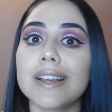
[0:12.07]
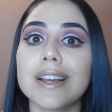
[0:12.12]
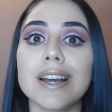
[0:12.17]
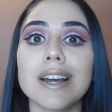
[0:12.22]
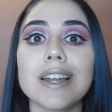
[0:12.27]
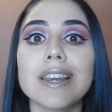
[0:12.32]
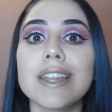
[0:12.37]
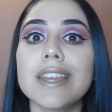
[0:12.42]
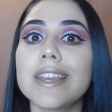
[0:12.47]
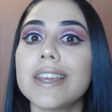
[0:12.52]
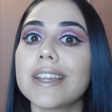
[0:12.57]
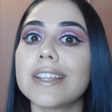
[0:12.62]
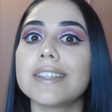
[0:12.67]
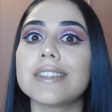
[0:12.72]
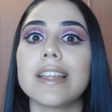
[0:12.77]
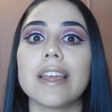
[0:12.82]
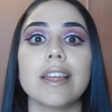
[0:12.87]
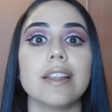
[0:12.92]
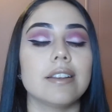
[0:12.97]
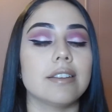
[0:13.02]
cutting
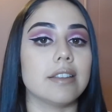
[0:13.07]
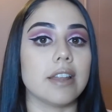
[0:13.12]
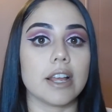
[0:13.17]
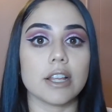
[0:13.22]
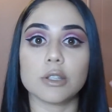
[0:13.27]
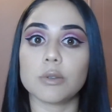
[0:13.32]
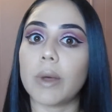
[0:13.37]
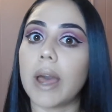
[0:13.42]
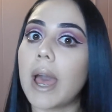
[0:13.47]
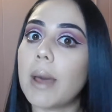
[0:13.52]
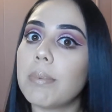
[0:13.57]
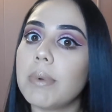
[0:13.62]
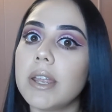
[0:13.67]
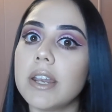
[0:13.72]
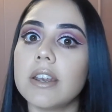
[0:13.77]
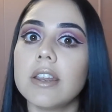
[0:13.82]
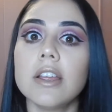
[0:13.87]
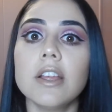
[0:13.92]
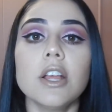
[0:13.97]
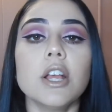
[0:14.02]
and that's what
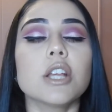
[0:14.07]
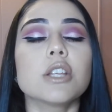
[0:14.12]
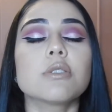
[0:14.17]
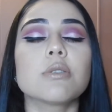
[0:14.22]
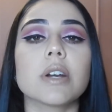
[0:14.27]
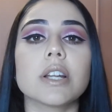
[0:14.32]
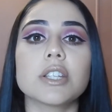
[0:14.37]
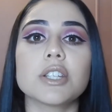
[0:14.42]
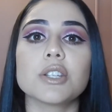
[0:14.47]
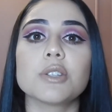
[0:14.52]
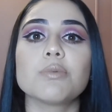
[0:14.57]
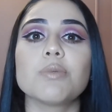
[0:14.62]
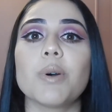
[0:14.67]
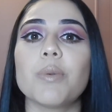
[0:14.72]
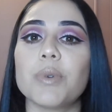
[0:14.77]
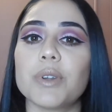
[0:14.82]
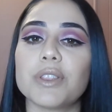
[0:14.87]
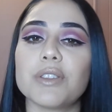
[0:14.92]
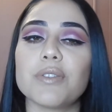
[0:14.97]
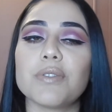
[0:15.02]
happened. So I just
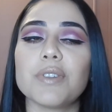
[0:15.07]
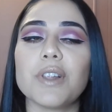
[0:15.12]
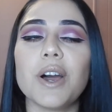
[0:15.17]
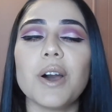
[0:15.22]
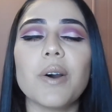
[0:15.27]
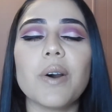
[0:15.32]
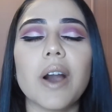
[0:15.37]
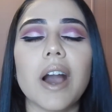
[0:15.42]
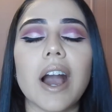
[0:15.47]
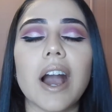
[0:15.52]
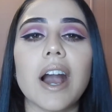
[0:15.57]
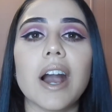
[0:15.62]
went with the flow.